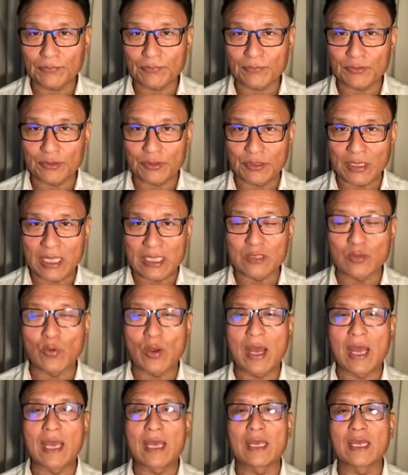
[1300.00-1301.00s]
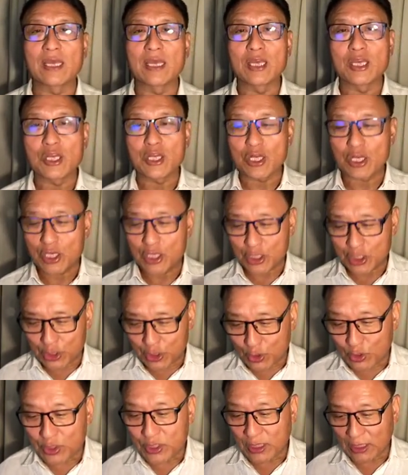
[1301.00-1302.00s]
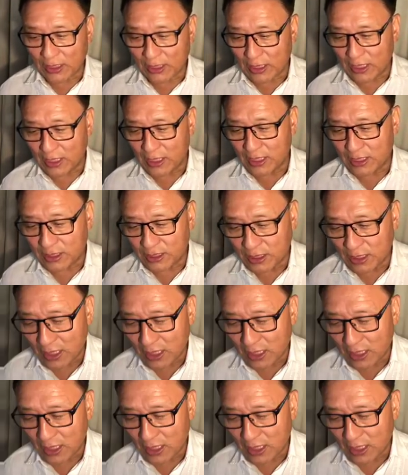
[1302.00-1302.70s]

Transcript: So that's why reducing is